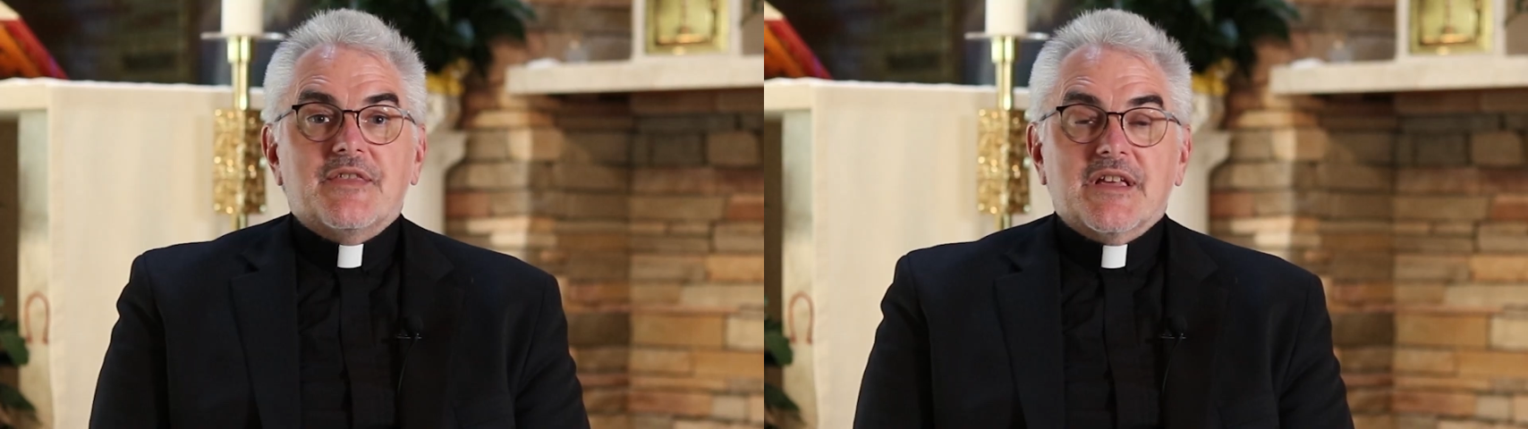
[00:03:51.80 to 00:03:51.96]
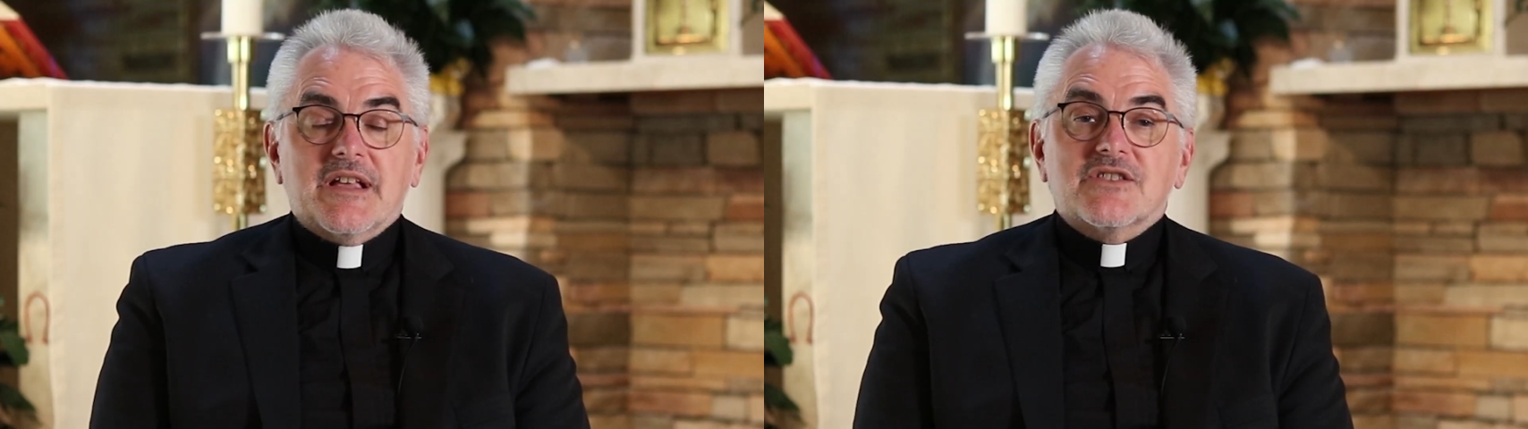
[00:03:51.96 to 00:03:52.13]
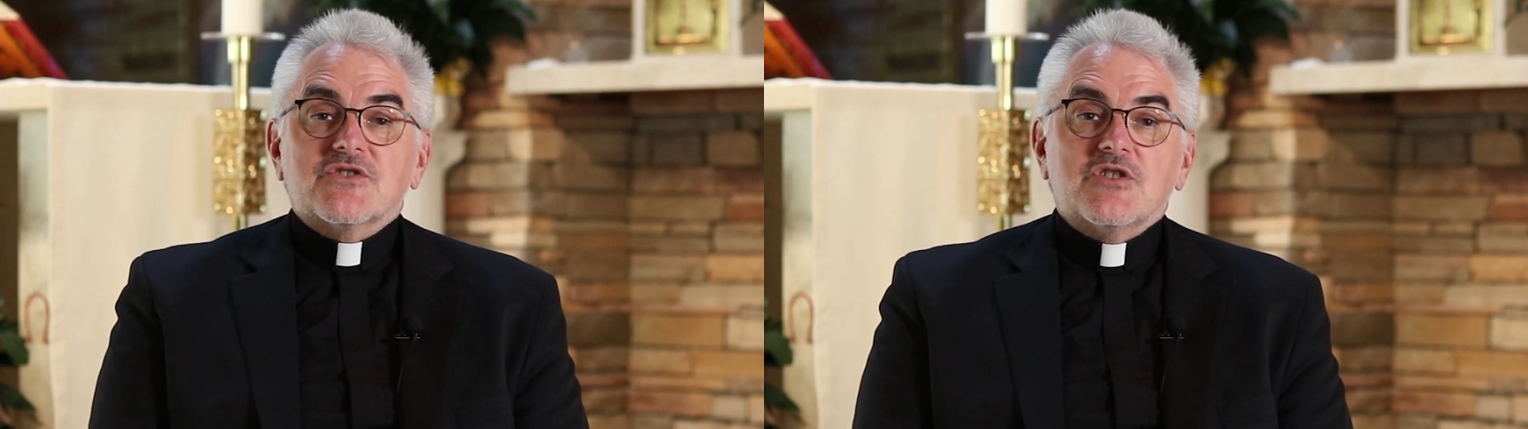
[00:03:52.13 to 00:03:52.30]
I
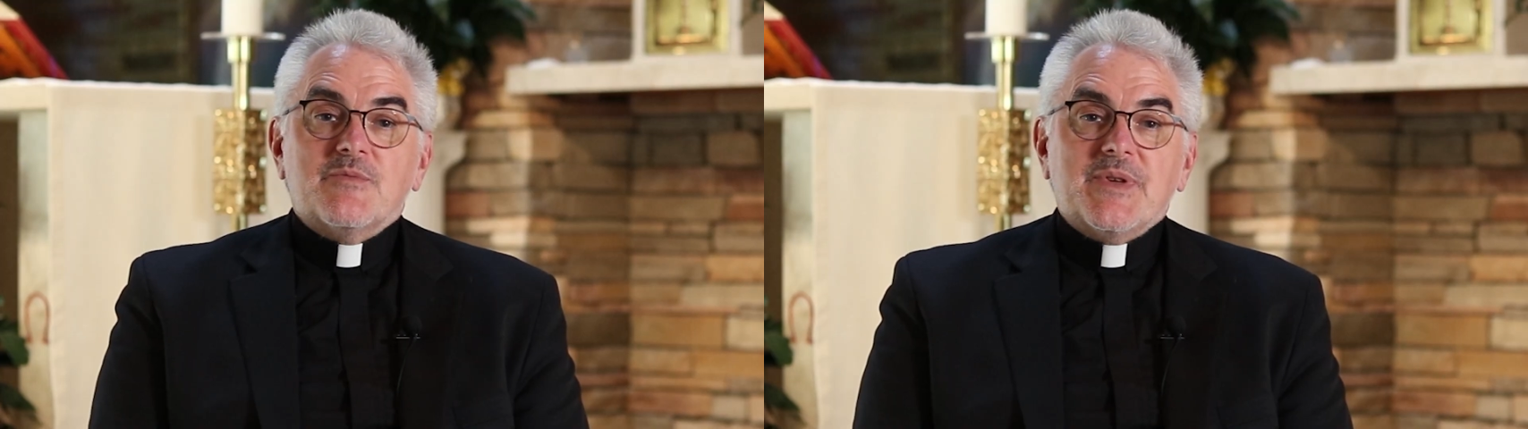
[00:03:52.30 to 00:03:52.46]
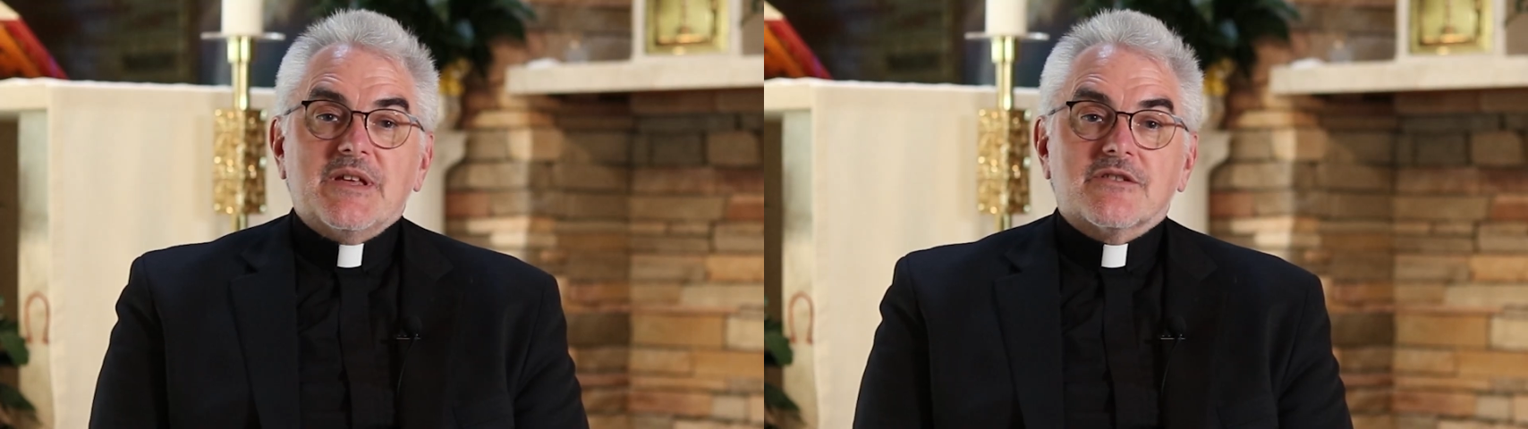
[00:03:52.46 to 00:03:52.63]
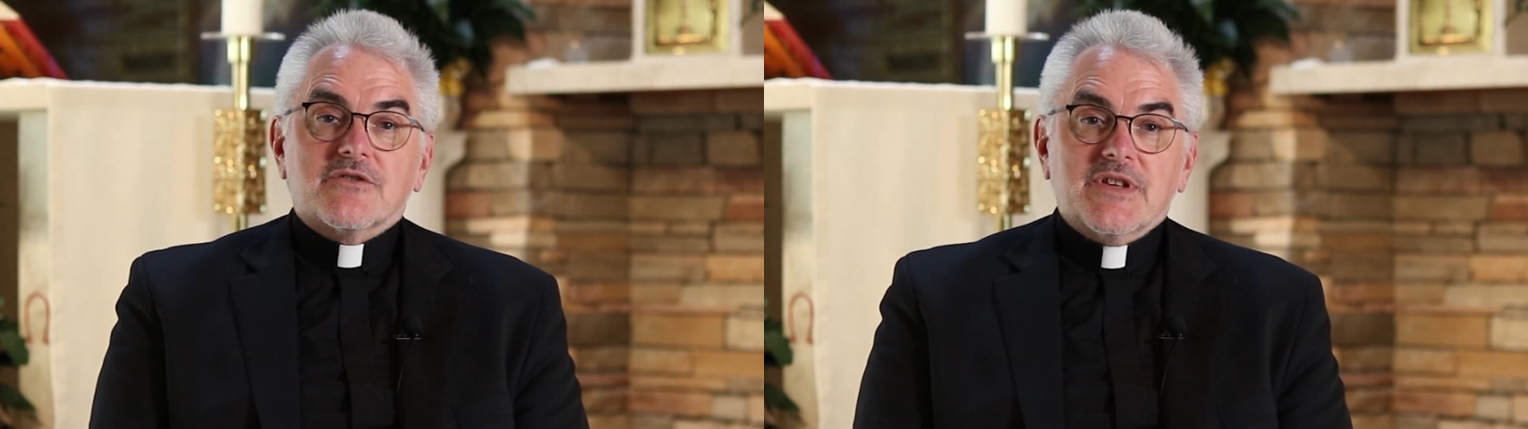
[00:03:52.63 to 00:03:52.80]
think it's going to
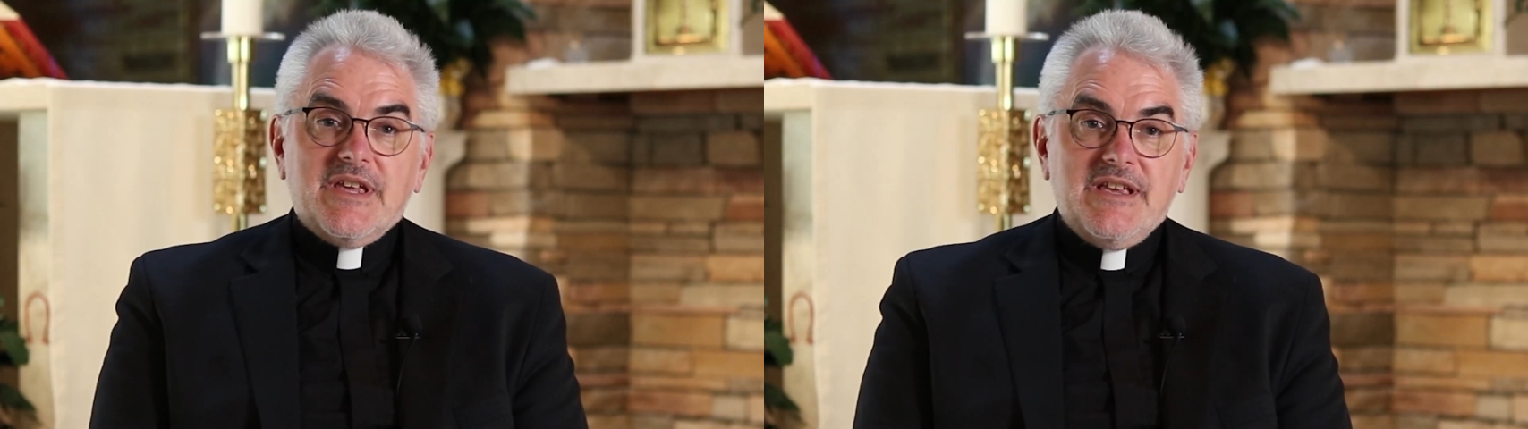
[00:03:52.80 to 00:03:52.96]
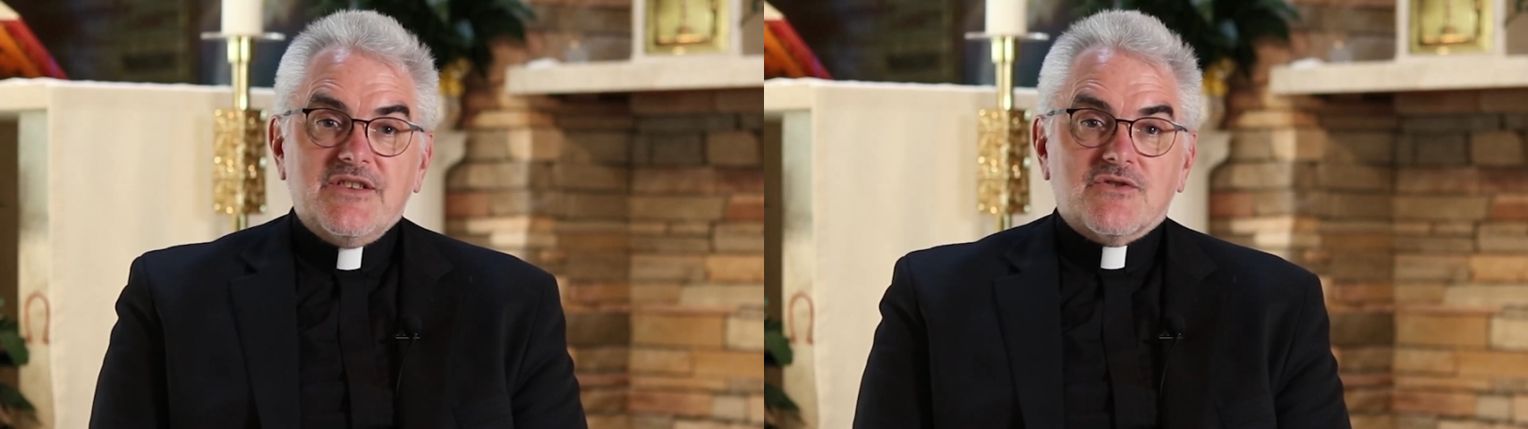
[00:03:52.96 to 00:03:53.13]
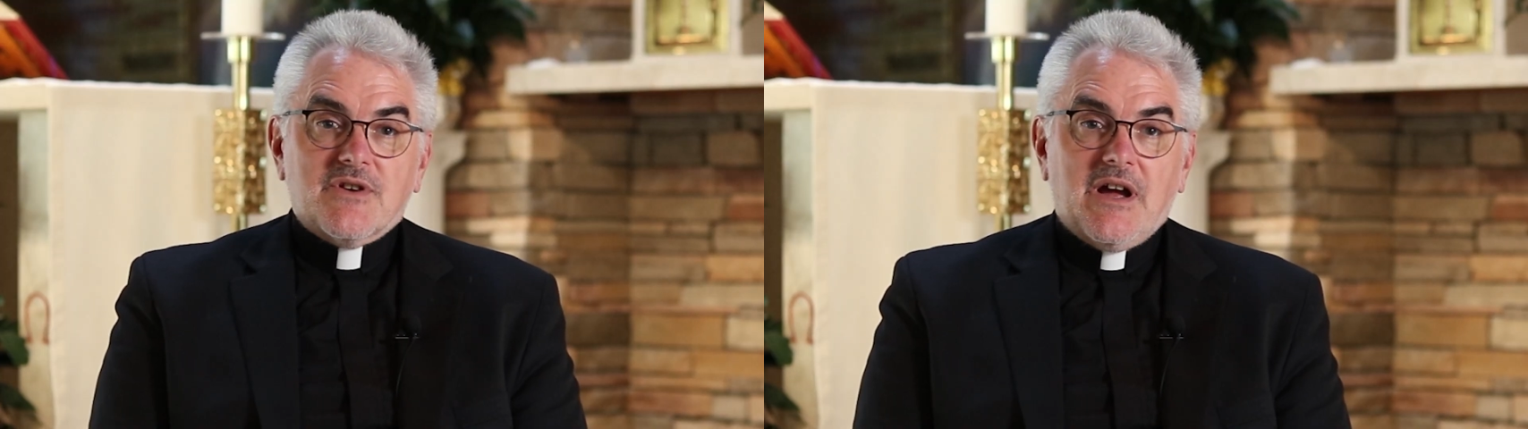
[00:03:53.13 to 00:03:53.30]
be a little
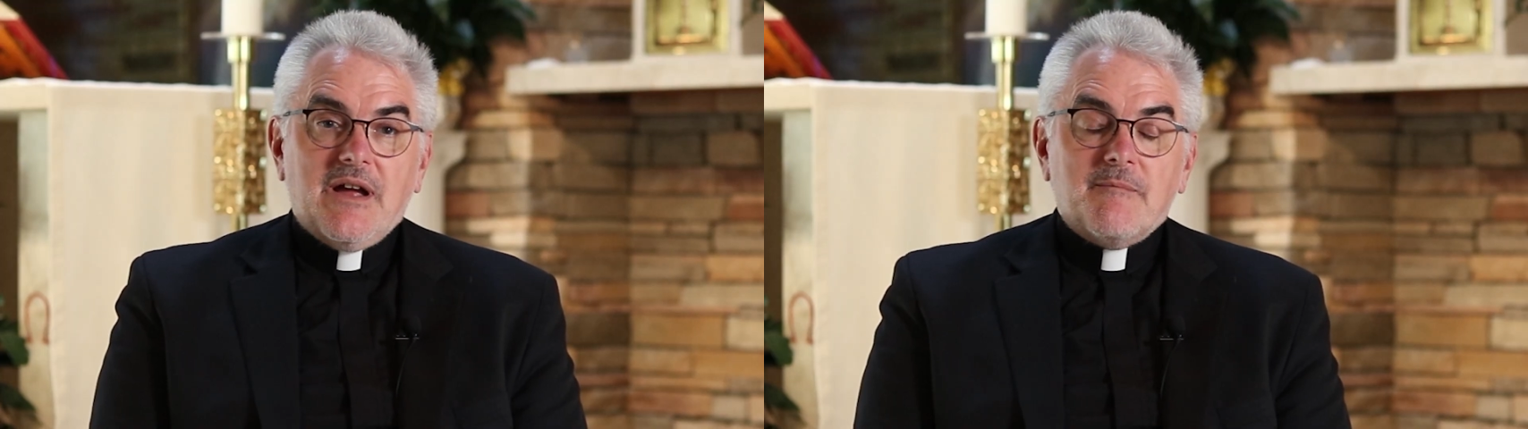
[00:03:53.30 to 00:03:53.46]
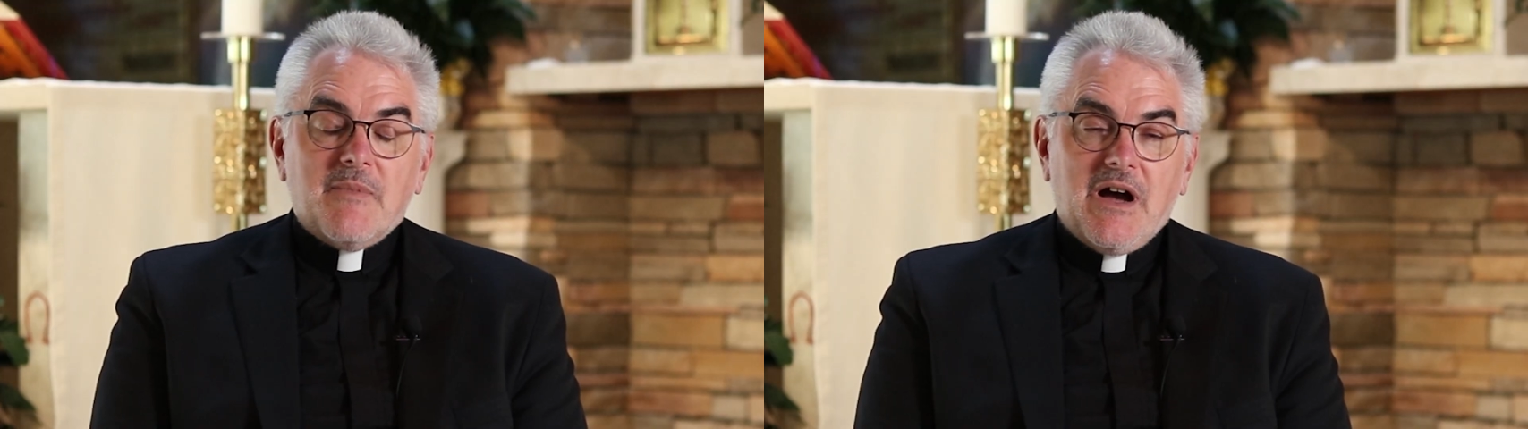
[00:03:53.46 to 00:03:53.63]
easier.